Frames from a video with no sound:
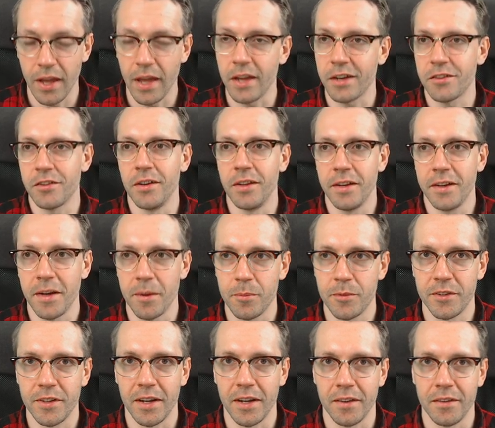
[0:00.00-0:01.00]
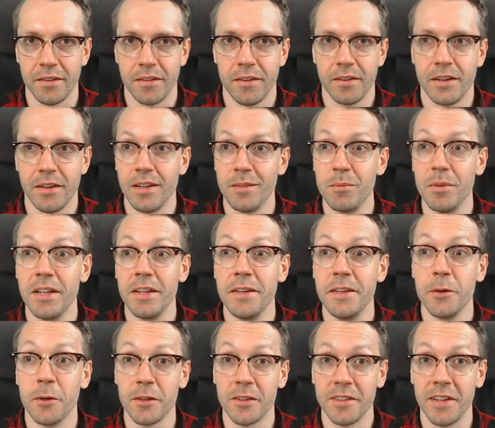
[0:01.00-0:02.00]
actually comes second, namely
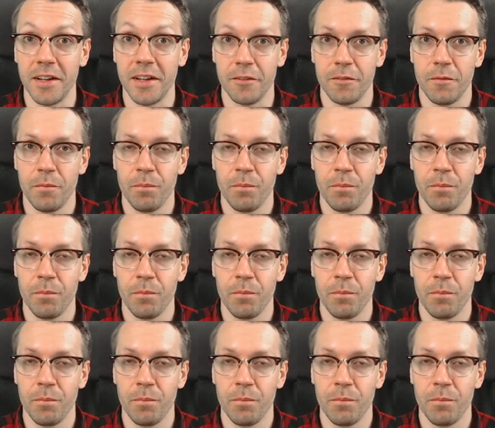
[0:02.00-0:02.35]
yourself.